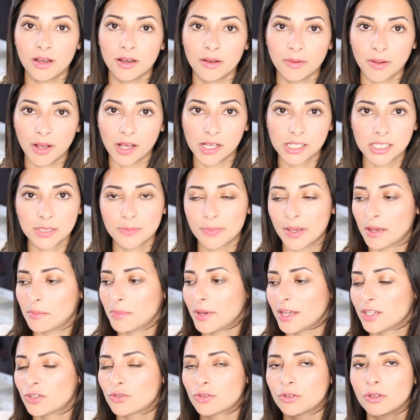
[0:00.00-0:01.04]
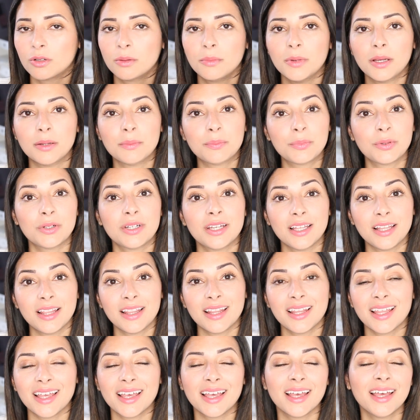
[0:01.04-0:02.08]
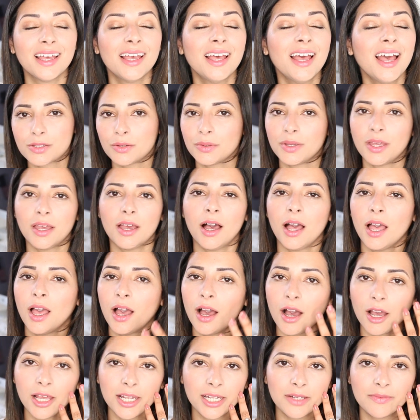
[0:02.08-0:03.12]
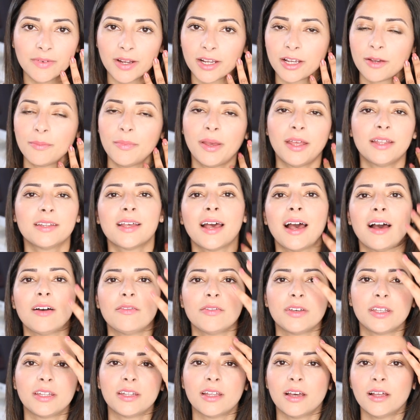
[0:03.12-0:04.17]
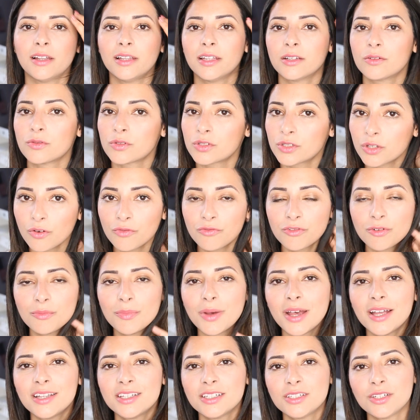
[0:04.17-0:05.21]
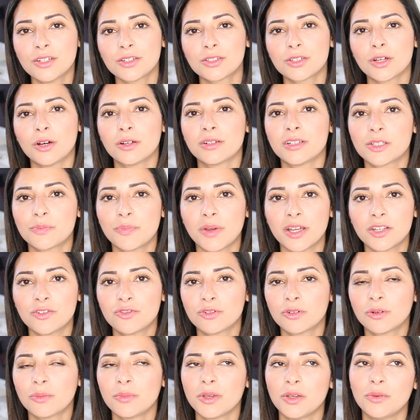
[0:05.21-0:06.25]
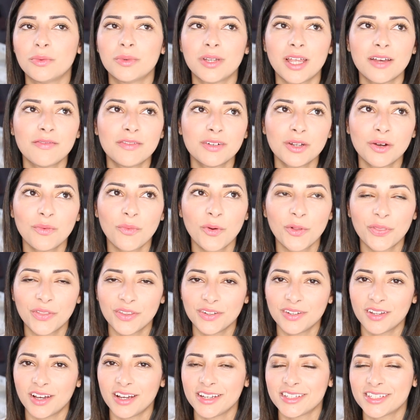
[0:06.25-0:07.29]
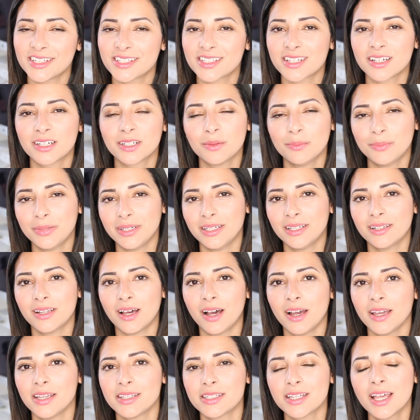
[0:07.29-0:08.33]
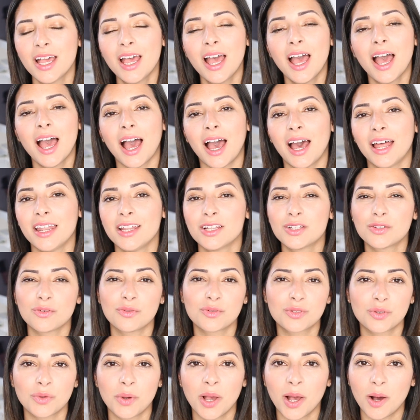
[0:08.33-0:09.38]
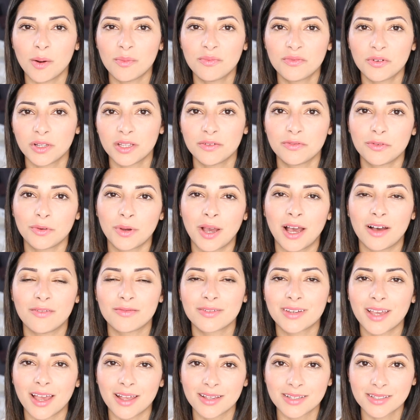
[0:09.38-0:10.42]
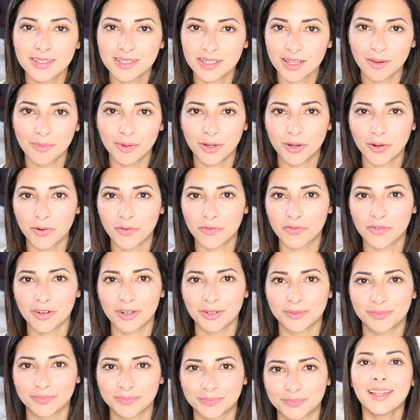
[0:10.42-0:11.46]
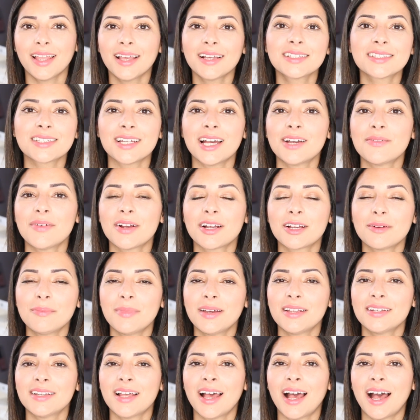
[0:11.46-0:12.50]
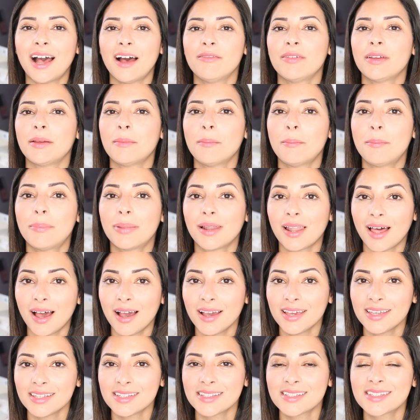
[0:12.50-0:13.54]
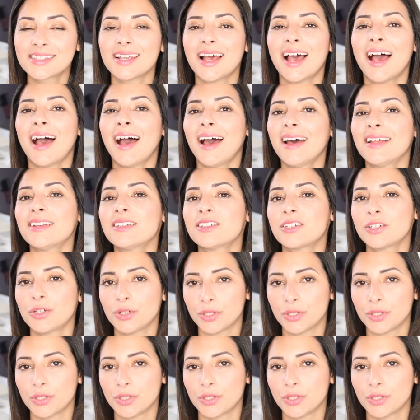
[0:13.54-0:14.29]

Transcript: our spare bedroom and put it in there. So yeah, I highly recommend having a little sofa bed in your toddler's bedroom. You never know what the night is gonna be like. And it's also helpful if you have guests coming over. Next, I recommend having blinds and